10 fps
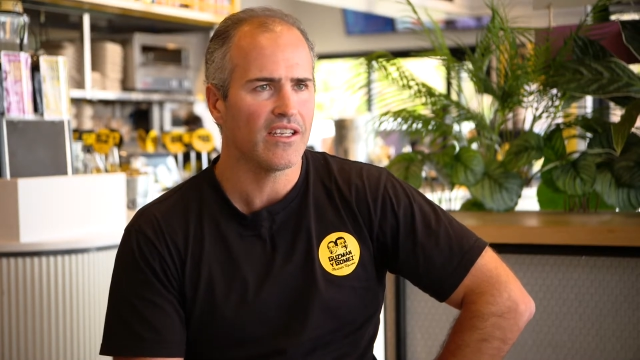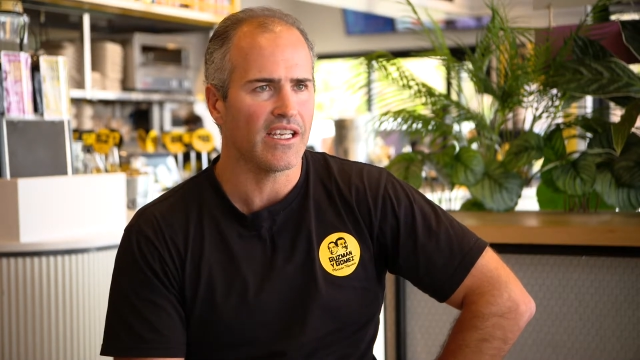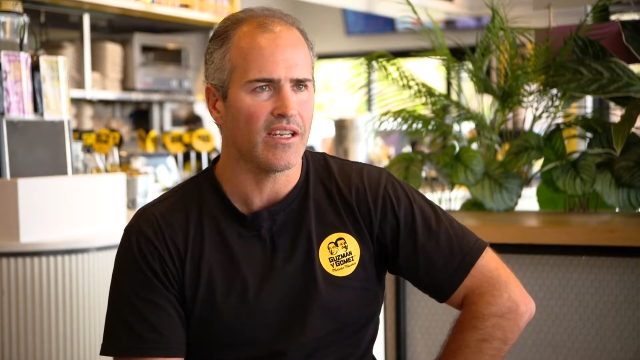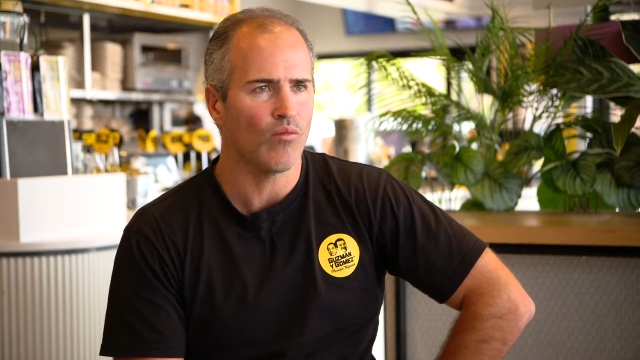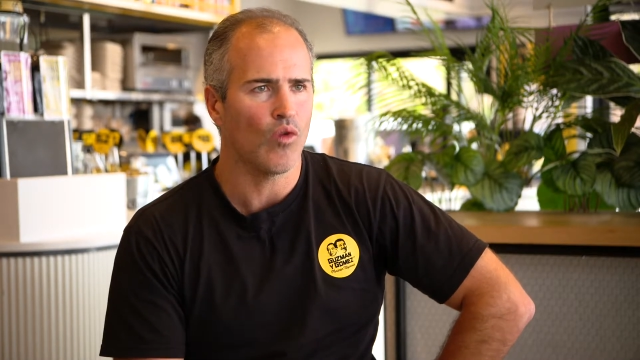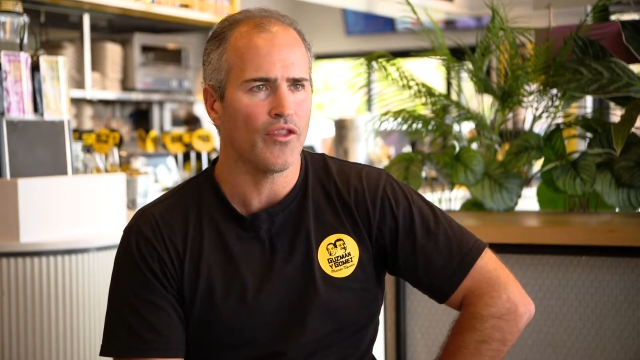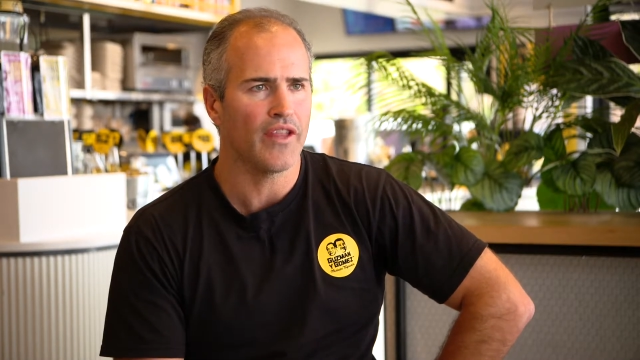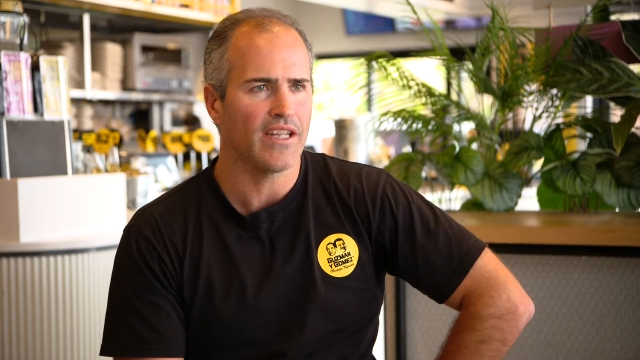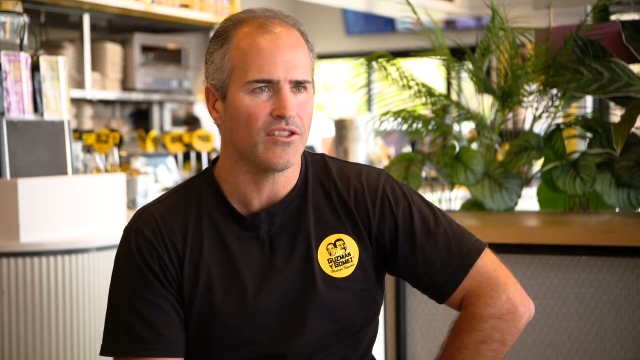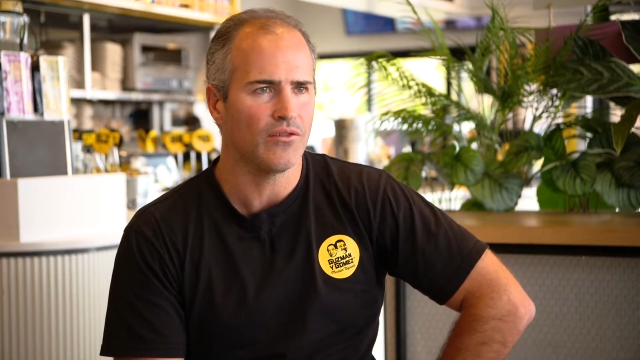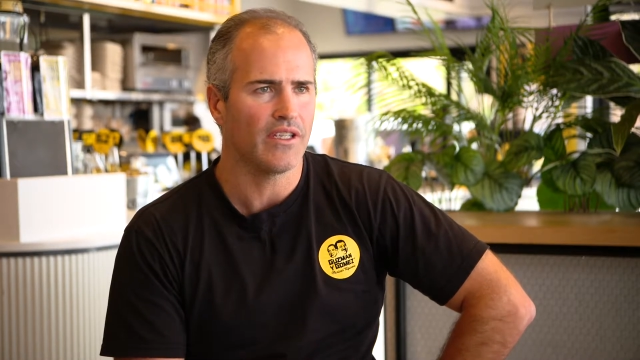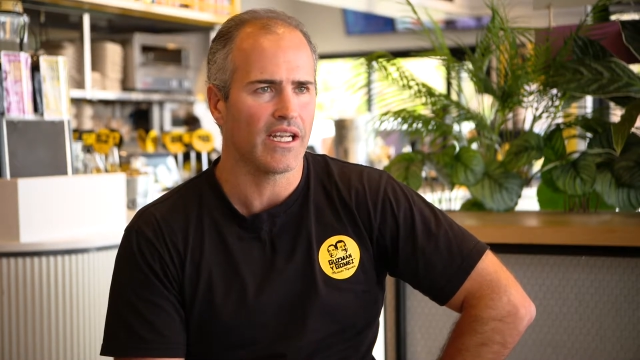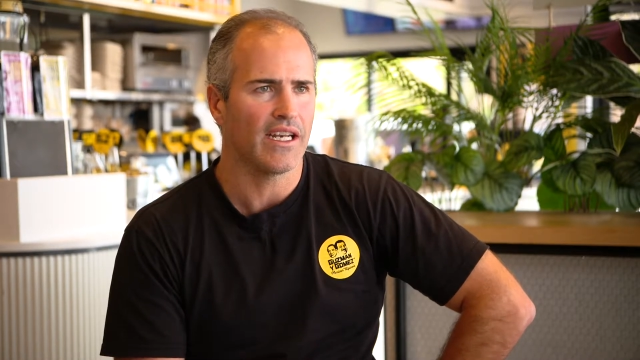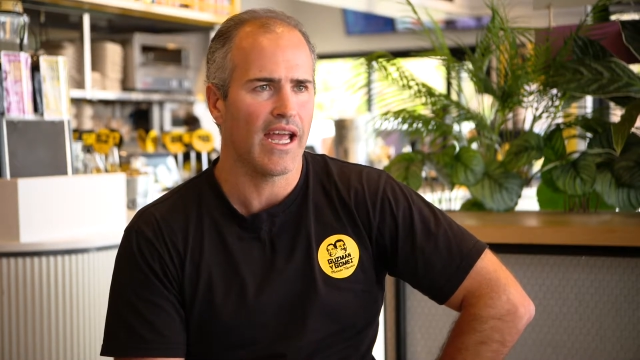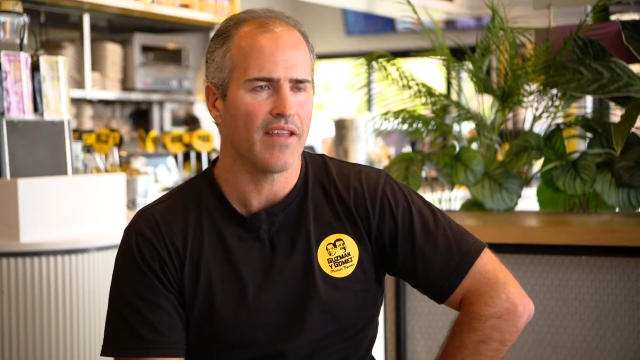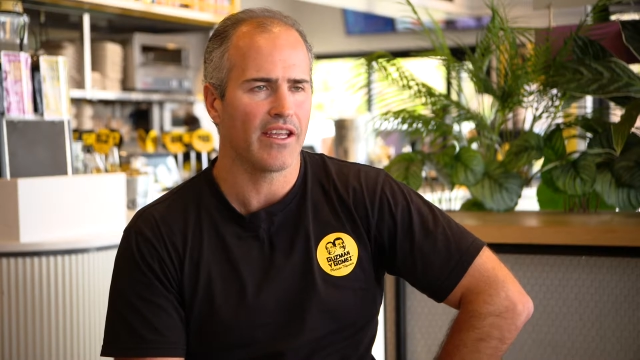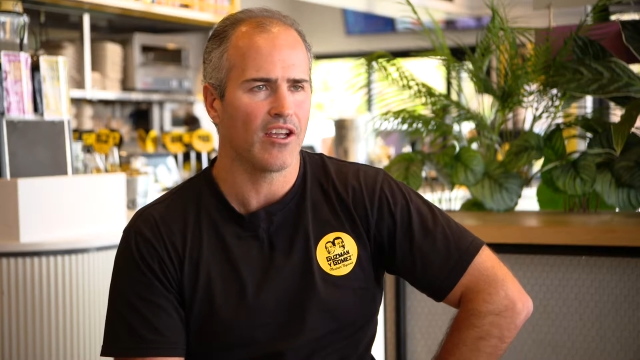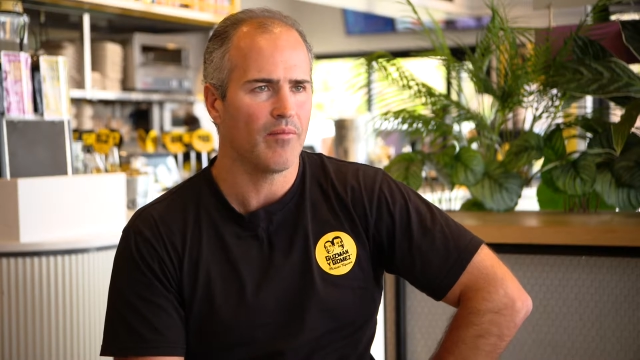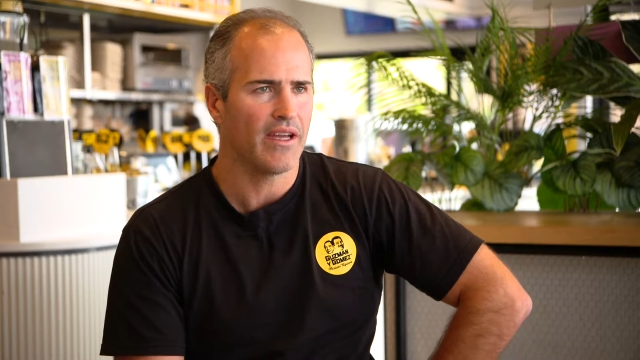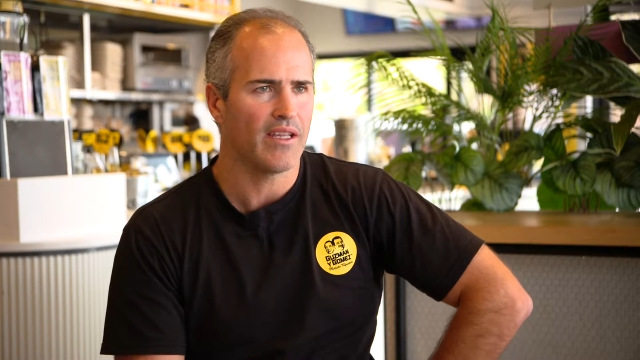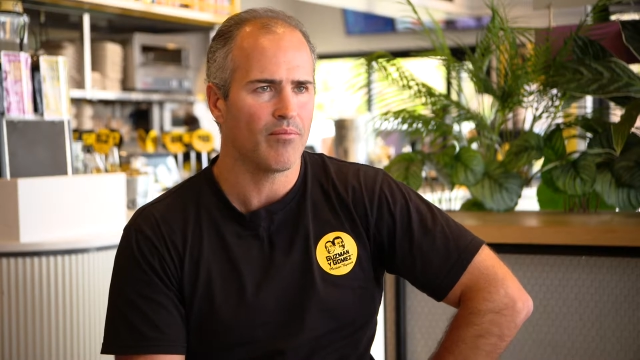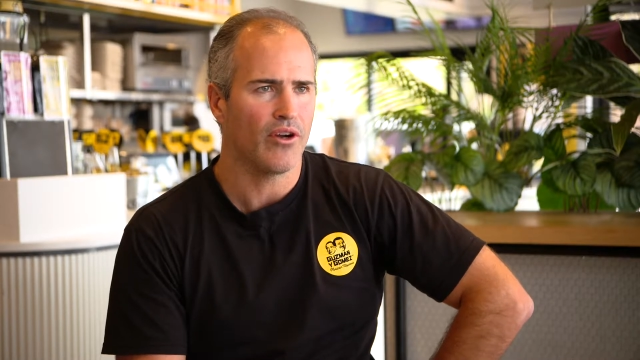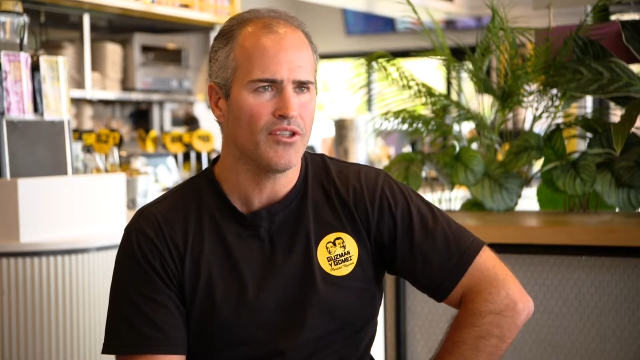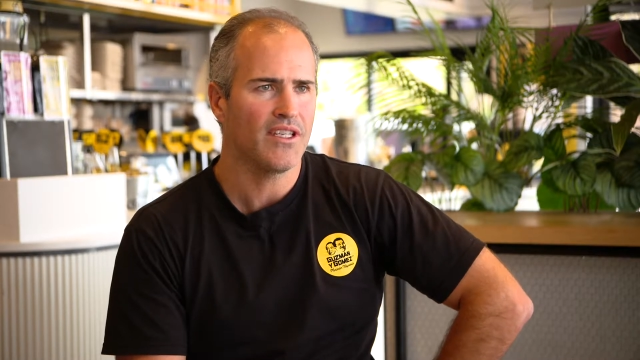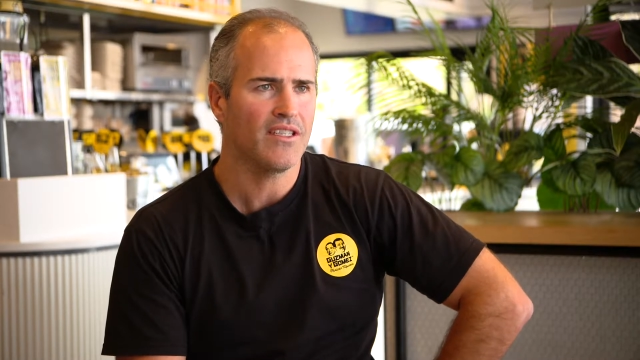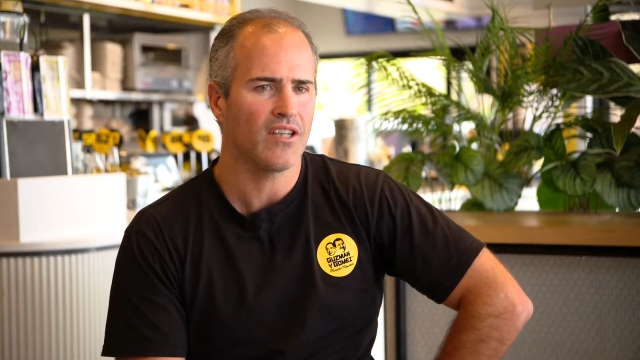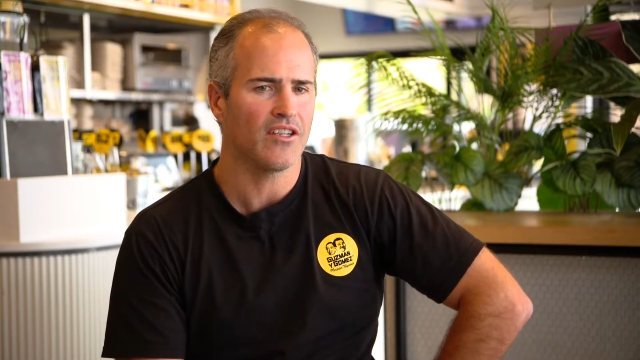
in what they're doing and how they go about their process.